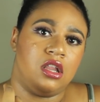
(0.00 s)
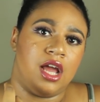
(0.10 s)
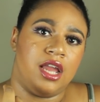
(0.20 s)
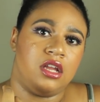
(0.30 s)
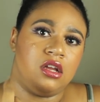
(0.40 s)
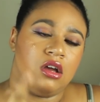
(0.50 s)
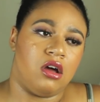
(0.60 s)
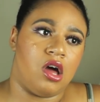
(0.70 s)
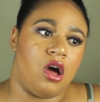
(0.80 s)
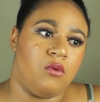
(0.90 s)
Like,
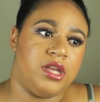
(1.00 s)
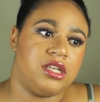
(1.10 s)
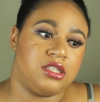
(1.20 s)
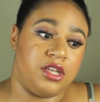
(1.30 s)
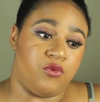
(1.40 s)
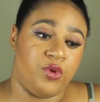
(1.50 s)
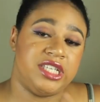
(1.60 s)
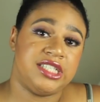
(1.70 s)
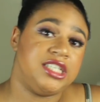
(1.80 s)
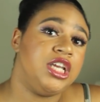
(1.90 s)
All we could, if we
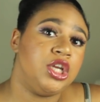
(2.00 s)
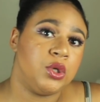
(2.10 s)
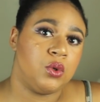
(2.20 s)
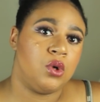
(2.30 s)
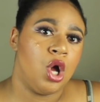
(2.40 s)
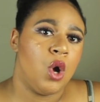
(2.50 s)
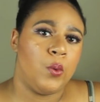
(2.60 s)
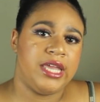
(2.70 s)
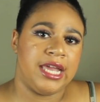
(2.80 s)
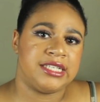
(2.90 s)
see you,
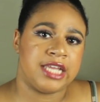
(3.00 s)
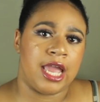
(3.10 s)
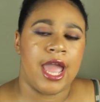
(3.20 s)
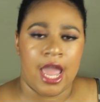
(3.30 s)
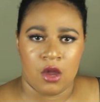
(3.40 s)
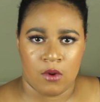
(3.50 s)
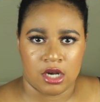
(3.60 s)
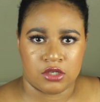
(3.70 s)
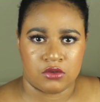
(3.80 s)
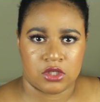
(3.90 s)
we can't say, hey,
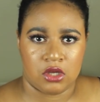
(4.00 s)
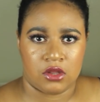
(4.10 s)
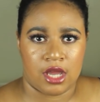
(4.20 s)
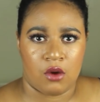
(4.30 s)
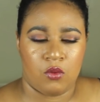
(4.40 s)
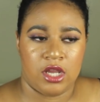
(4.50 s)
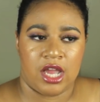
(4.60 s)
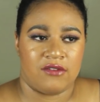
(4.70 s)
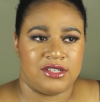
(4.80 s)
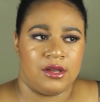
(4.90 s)
why did you steal that? We
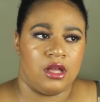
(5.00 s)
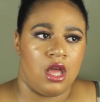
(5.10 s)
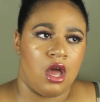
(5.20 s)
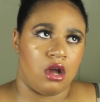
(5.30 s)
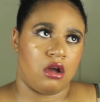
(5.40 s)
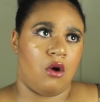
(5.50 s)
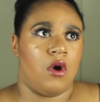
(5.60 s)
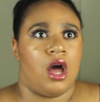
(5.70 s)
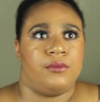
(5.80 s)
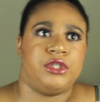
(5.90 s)
have to
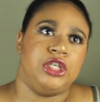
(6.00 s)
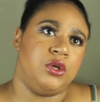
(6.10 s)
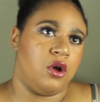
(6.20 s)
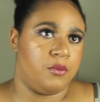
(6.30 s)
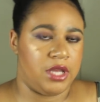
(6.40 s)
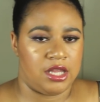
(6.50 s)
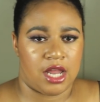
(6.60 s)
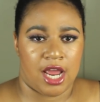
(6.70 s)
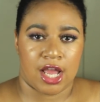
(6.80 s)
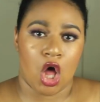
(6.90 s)
go up to you and be
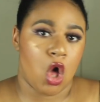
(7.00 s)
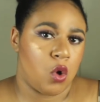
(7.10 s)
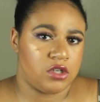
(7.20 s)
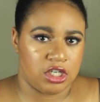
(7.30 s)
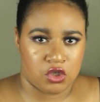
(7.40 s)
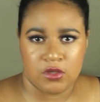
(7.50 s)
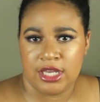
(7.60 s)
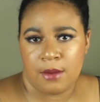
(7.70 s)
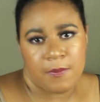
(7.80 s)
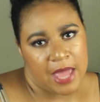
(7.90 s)
like, oh, did you
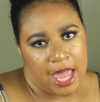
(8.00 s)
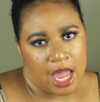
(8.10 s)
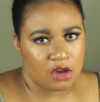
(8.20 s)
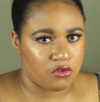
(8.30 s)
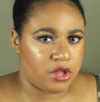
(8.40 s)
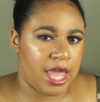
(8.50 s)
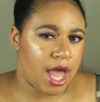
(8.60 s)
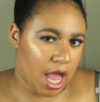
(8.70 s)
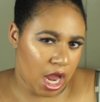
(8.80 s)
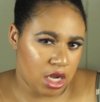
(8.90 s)
need a bag for
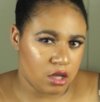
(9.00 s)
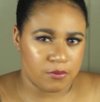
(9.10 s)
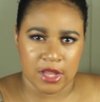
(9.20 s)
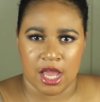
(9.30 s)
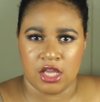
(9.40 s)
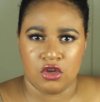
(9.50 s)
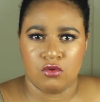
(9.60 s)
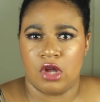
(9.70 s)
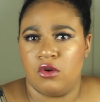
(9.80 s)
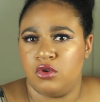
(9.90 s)
that item that,
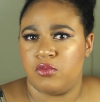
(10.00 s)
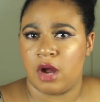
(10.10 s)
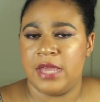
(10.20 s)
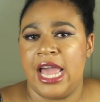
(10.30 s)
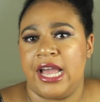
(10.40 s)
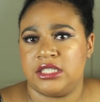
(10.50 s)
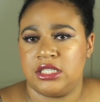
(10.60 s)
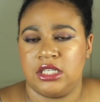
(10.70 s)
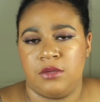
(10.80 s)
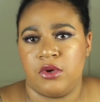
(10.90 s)
you know, you probably
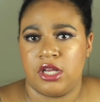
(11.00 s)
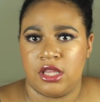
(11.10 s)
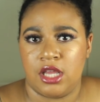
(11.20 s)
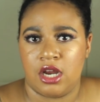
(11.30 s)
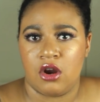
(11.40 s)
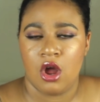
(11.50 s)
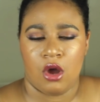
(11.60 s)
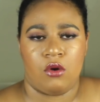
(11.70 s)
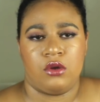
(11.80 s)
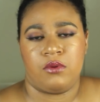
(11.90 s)
accidentally put in there,
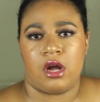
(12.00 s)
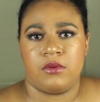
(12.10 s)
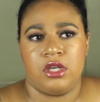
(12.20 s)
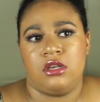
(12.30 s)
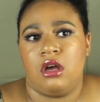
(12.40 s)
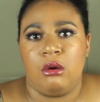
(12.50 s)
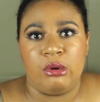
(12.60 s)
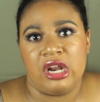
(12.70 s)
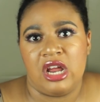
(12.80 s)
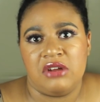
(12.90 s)
or you probably, you know,
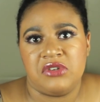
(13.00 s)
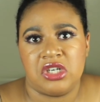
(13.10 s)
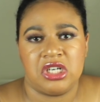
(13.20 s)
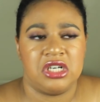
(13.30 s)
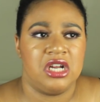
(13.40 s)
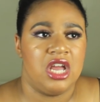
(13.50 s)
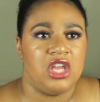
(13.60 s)
whatever,